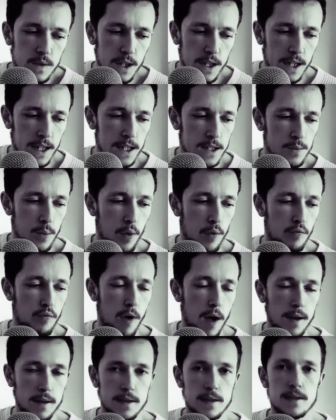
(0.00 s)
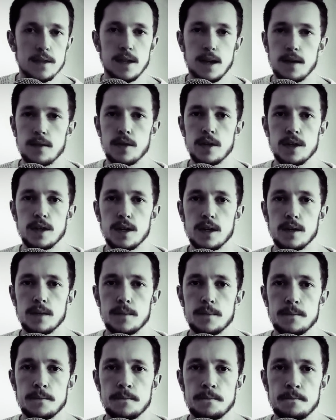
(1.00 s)
It is what runs everything.
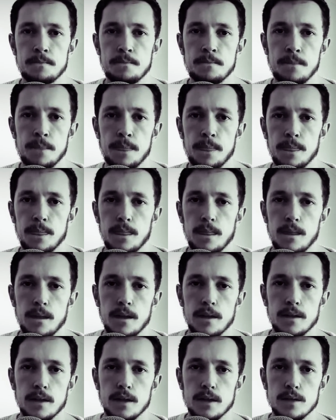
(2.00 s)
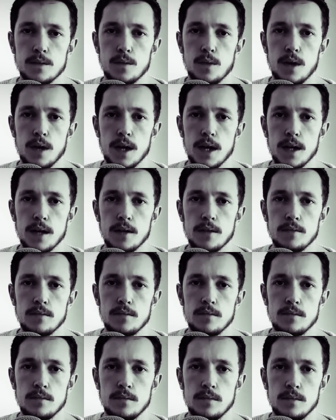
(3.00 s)
And that's why
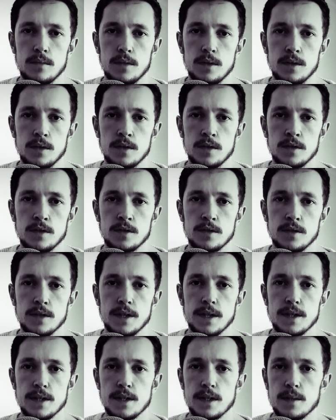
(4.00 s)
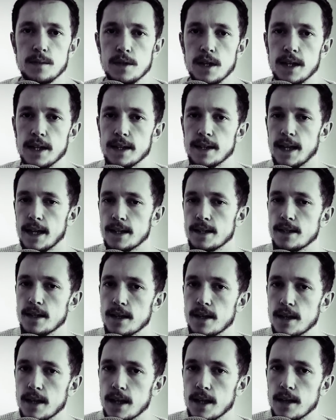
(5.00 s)
it seems like that's the
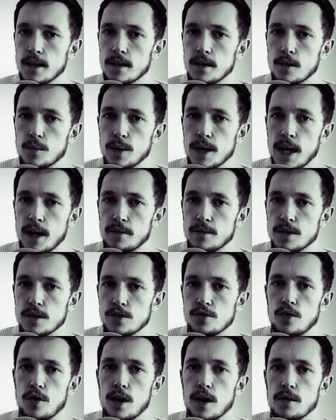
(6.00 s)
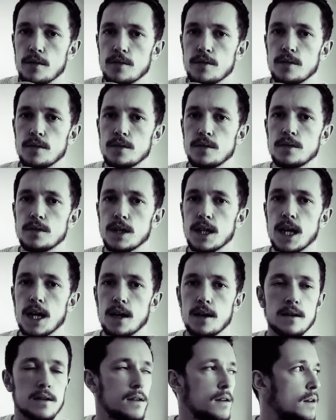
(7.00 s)
thing that we have to strive to
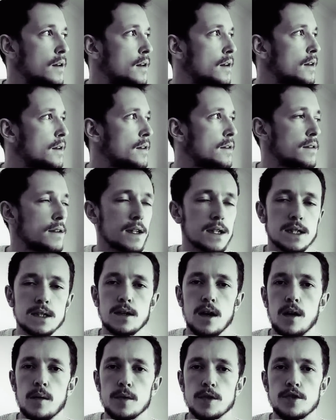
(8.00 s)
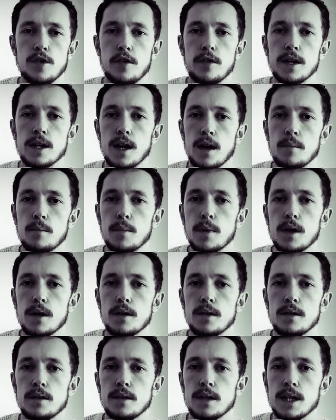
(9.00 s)
get, this arbitrary
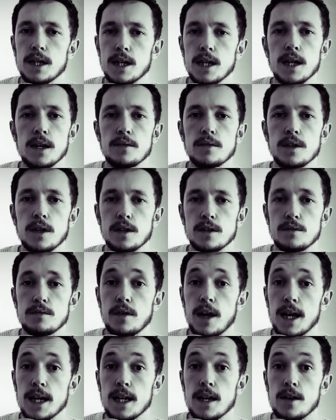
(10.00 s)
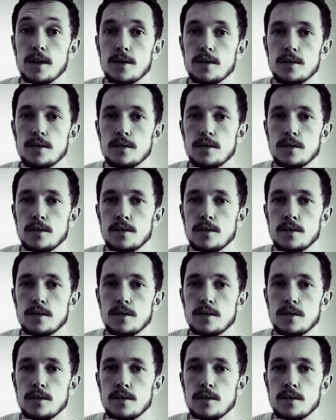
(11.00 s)
number that gives us value